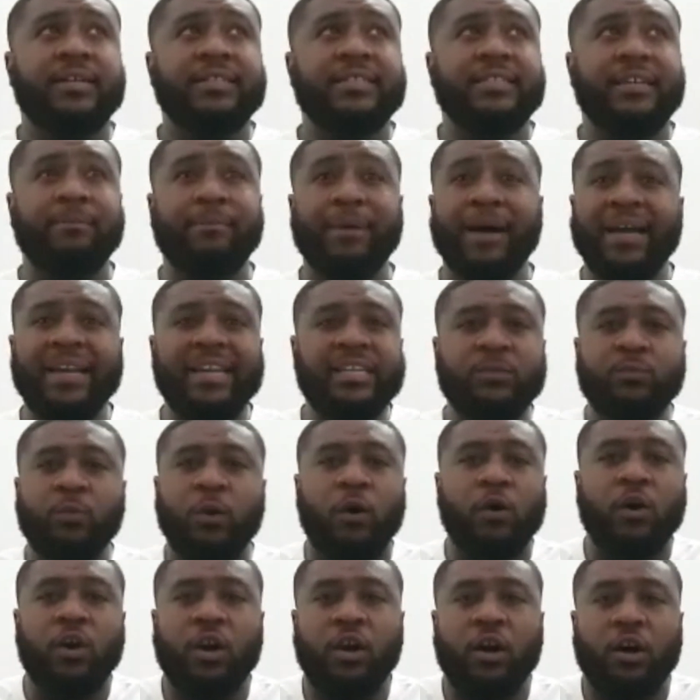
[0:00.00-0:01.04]
The man is
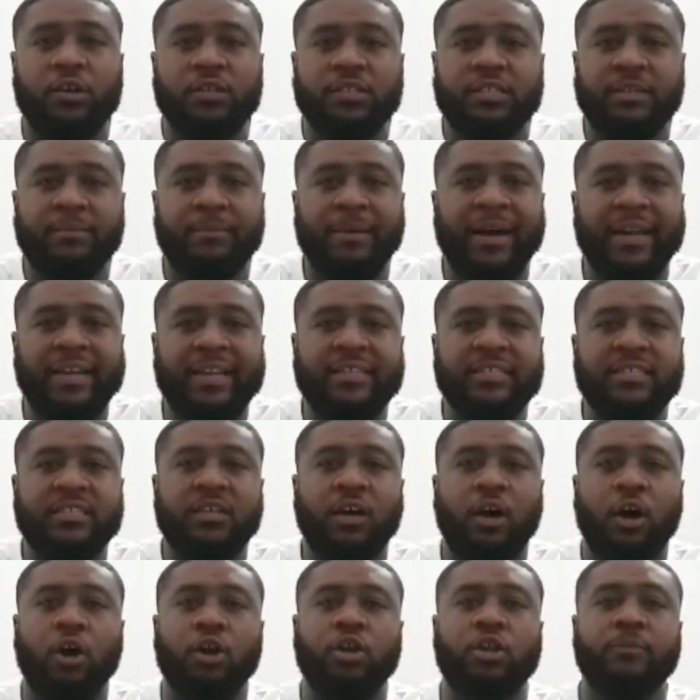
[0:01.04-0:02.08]
world class. The man is
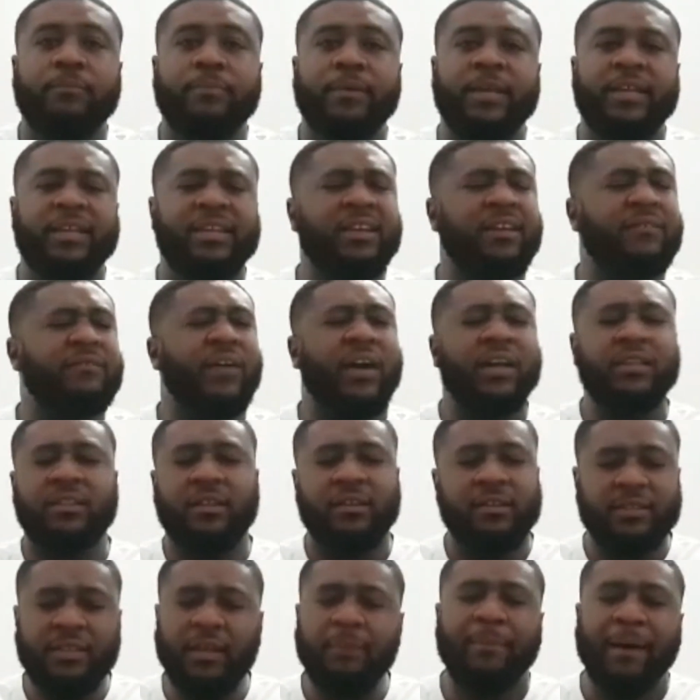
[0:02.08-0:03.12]
arguably, no, in fact,
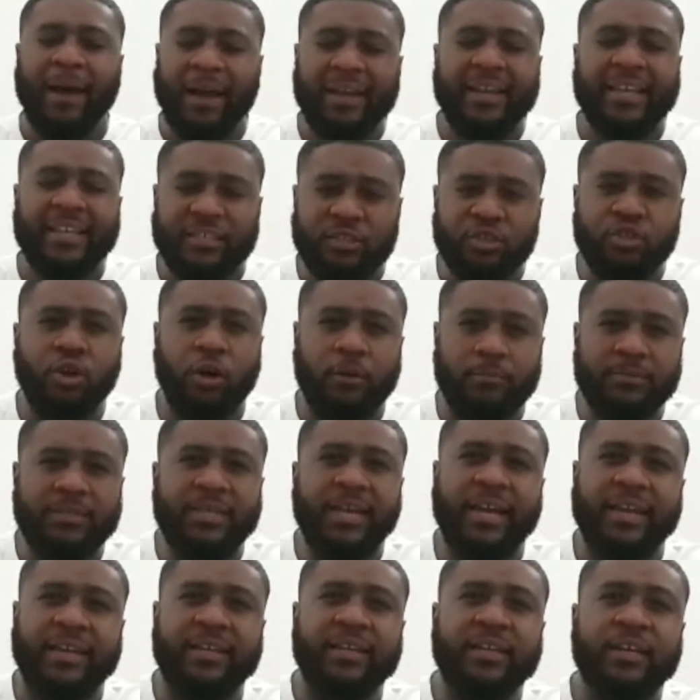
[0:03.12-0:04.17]
the man is top
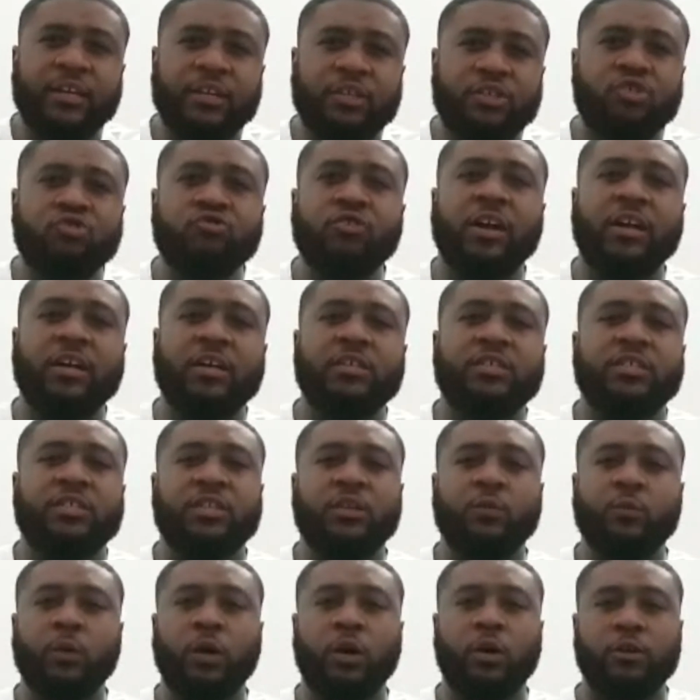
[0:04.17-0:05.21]
10 strikers in
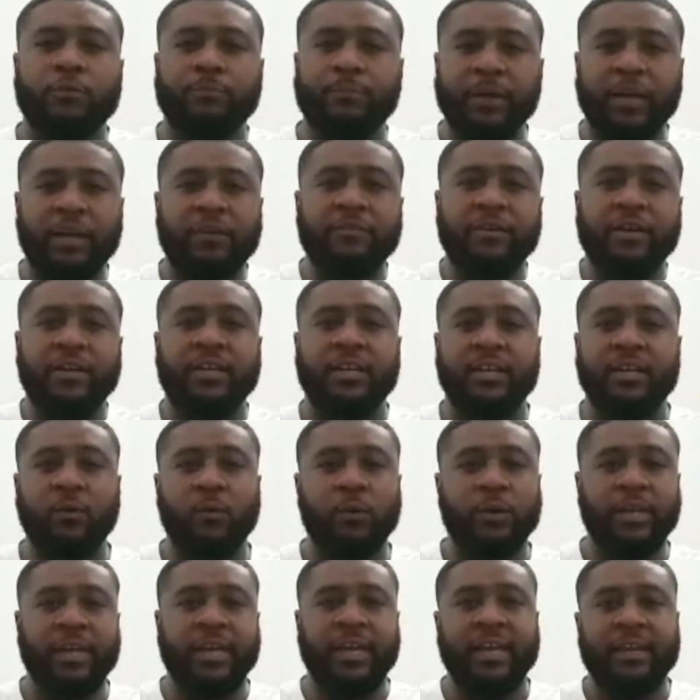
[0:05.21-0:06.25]
the world, period. I don't
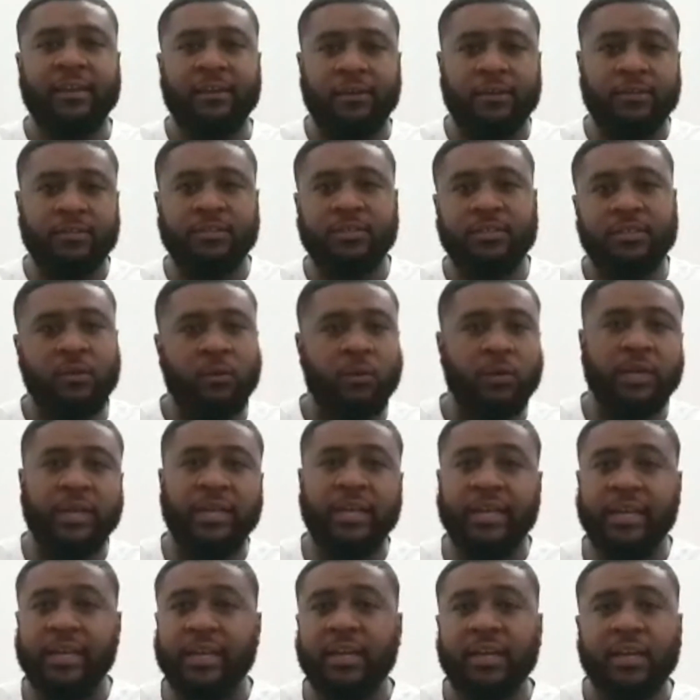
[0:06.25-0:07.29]
want to hear nonsense. I don't want to
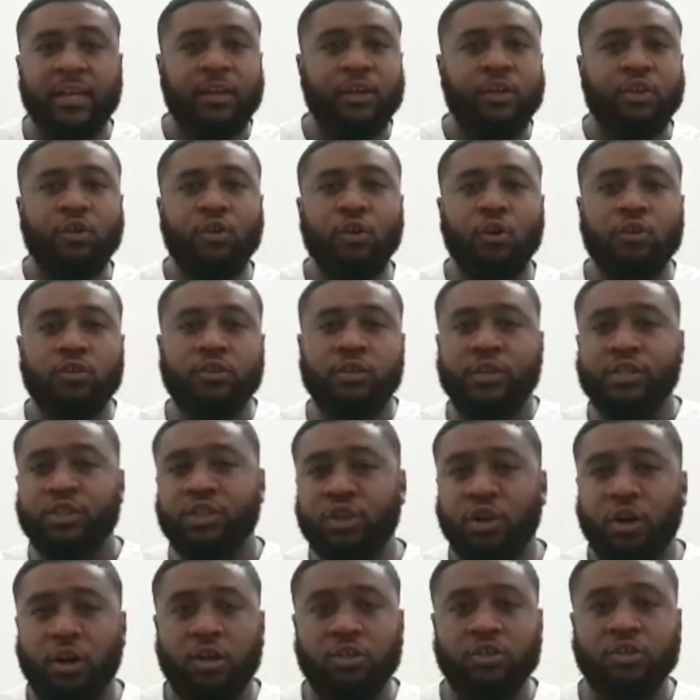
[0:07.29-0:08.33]
hear you lot doing
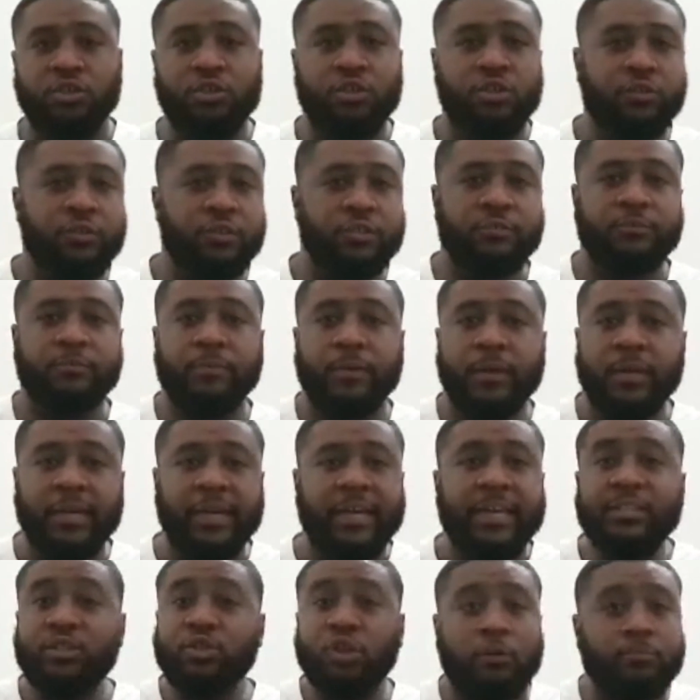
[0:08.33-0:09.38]
charts on who's.
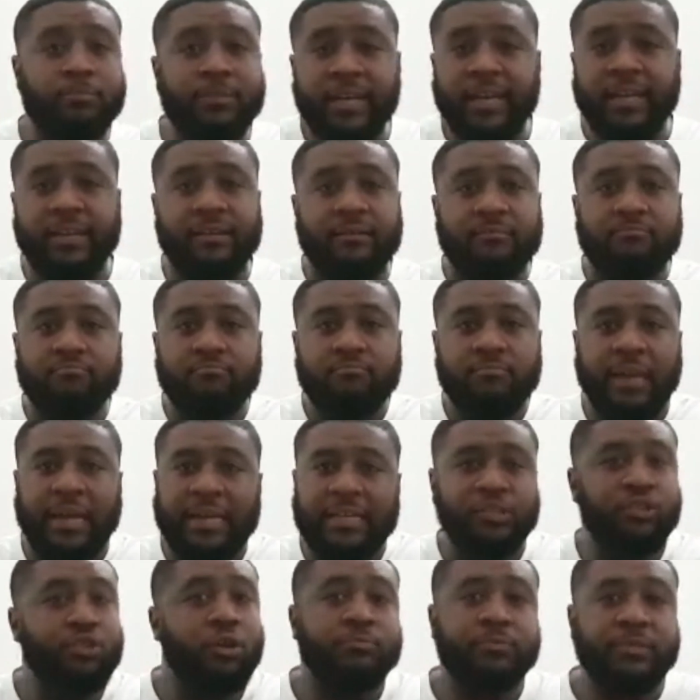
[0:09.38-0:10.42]
He's top 10. Like,
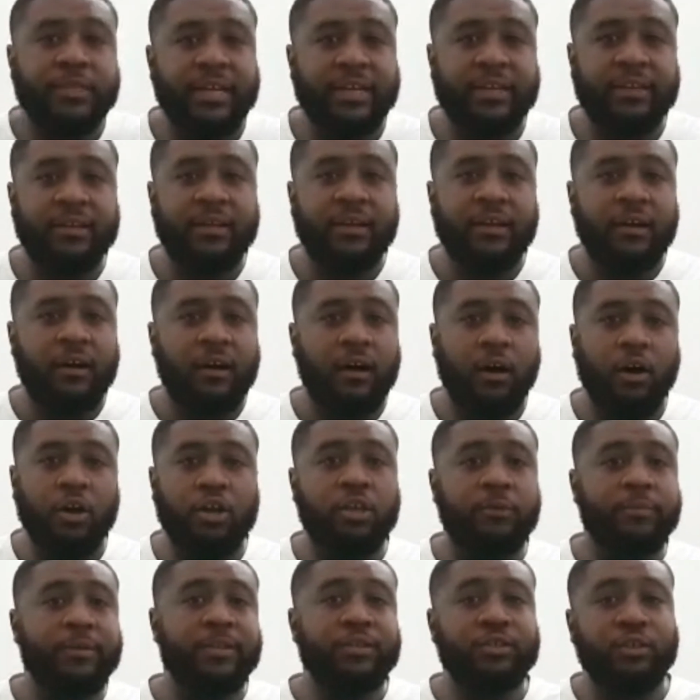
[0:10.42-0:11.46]
he's top 10.
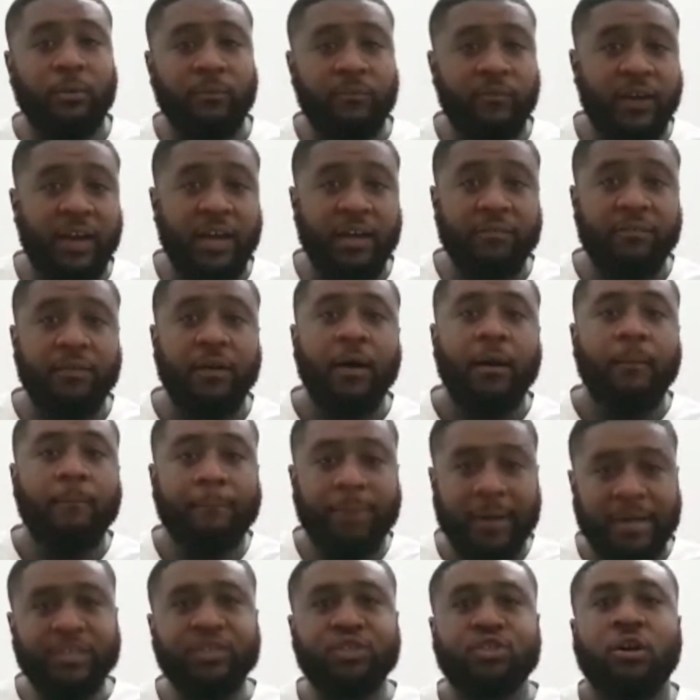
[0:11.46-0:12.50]
Arguably top 5,
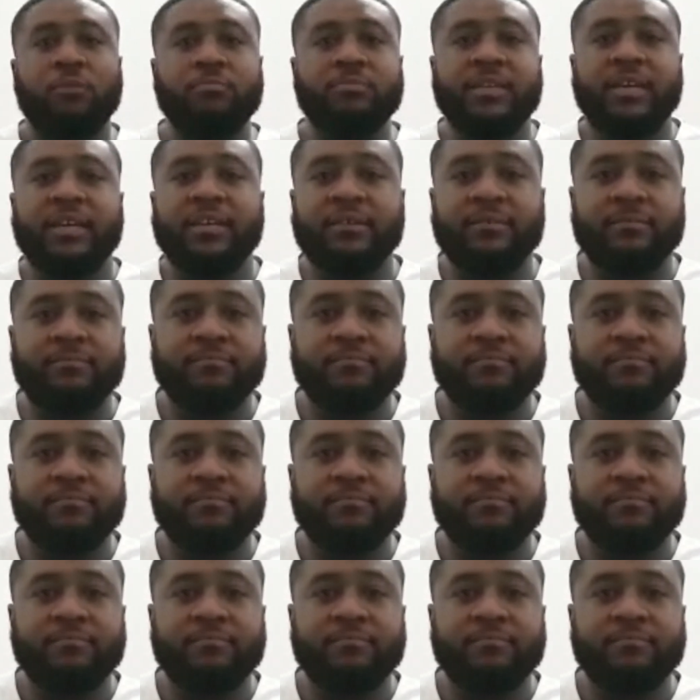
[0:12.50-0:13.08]
but he's top 10.